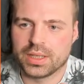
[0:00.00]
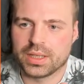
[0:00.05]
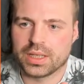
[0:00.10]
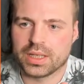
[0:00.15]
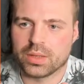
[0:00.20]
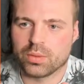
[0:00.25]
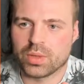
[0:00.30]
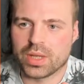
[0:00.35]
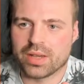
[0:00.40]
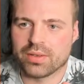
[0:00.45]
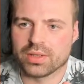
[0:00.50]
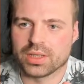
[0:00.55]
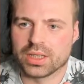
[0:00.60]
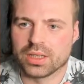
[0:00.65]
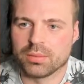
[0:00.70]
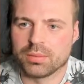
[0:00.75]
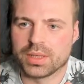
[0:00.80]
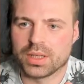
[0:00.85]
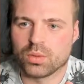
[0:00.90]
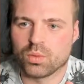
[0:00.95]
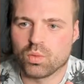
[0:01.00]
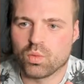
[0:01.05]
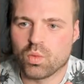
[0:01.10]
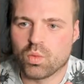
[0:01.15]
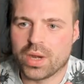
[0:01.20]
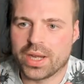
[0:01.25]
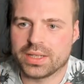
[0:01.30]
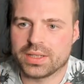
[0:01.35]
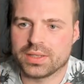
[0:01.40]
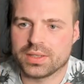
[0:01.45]
And we have a little bit of
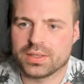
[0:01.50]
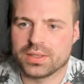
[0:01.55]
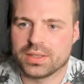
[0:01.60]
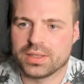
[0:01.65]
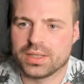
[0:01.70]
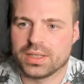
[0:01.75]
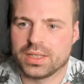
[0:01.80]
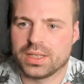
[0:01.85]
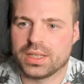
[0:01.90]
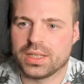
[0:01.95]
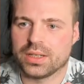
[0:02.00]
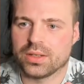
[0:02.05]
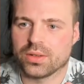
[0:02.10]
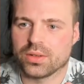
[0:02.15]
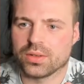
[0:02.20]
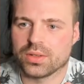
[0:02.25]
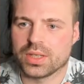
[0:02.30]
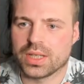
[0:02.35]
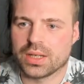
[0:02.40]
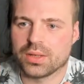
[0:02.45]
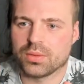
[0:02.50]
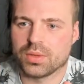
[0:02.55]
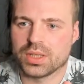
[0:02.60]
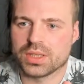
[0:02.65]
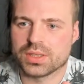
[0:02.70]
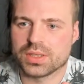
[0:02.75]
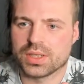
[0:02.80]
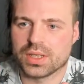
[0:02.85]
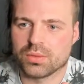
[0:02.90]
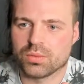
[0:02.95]
white here that is
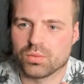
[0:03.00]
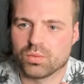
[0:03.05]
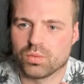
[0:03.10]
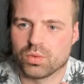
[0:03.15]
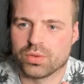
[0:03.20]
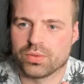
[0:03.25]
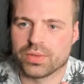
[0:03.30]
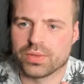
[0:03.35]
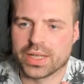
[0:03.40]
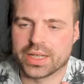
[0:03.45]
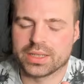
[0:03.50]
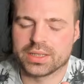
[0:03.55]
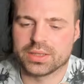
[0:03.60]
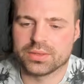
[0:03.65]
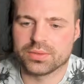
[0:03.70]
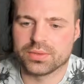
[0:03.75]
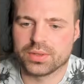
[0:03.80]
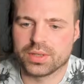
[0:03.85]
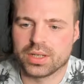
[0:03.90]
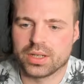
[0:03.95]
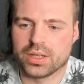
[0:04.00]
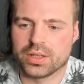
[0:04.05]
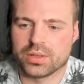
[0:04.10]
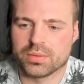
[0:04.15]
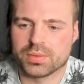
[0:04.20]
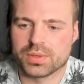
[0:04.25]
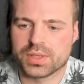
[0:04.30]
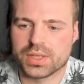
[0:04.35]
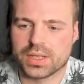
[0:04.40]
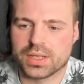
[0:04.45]
then reflective
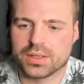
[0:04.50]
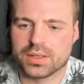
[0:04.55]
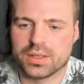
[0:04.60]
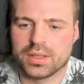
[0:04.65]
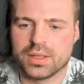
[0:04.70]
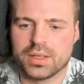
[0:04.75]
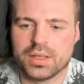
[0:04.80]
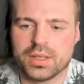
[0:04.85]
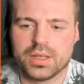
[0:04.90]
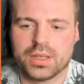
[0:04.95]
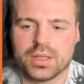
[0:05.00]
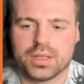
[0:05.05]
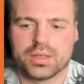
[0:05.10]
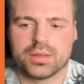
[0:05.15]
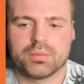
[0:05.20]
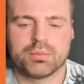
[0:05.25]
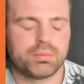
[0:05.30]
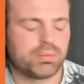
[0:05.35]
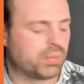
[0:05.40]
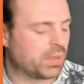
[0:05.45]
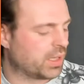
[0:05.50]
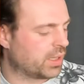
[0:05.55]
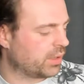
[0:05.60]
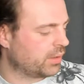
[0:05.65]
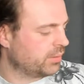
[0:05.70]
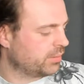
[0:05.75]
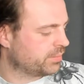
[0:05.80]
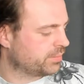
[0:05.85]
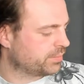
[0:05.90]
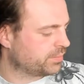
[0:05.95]
100%. But
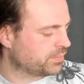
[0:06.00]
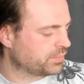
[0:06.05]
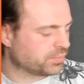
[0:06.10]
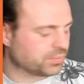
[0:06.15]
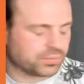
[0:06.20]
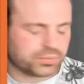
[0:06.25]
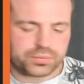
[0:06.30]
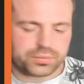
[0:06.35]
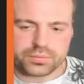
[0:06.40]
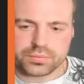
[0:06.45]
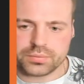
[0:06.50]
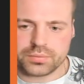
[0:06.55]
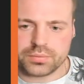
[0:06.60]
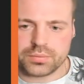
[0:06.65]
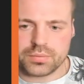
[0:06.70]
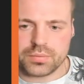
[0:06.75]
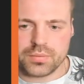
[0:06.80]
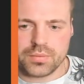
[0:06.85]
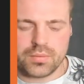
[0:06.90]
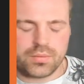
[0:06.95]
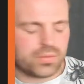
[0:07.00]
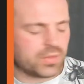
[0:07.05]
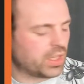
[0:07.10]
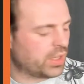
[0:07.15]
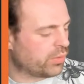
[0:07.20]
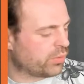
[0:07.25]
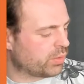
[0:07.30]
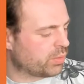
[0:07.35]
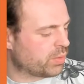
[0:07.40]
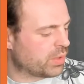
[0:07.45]

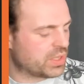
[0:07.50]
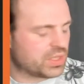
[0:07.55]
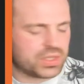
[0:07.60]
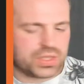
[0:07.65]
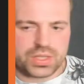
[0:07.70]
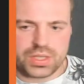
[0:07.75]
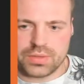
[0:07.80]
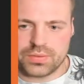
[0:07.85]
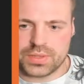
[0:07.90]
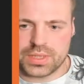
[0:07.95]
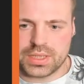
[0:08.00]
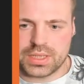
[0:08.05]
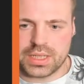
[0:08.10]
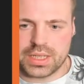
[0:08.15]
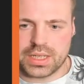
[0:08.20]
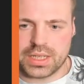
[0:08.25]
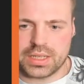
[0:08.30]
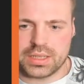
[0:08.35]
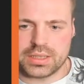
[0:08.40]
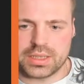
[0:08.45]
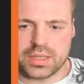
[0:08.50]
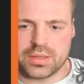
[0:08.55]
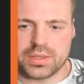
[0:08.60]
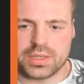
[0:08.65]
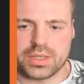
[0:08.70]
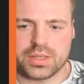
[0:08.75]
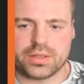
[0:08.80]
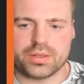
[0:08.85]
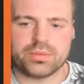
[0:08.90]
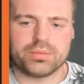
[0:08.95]
if we press Shift and A down
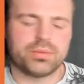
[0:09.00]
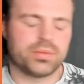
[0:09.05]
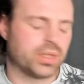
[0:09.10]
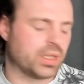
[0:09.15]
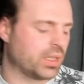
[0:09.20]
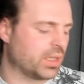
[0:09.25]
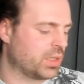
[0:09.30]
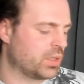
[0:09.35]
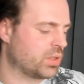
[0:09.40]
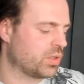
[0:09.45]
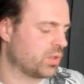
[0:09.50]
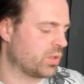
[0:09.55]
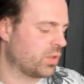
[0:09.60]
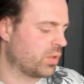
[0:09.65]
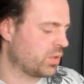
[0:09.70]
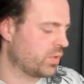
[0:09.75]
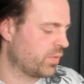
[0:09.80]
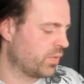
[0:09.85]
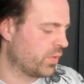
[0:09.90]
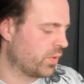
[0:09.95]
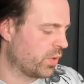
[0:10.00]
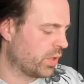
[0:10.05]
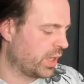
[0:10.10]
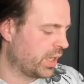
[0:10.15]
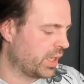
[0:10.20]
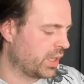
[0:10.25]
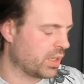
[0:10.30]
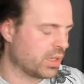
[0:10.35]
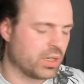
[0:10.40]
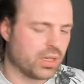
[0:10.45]
here and then search for
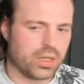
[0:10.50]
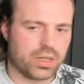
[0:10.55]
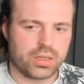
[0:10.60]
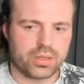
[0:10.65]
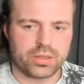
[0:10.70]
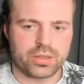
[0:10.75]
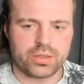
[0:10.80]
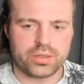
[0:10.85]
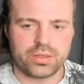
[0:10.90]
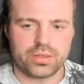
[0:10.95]
a color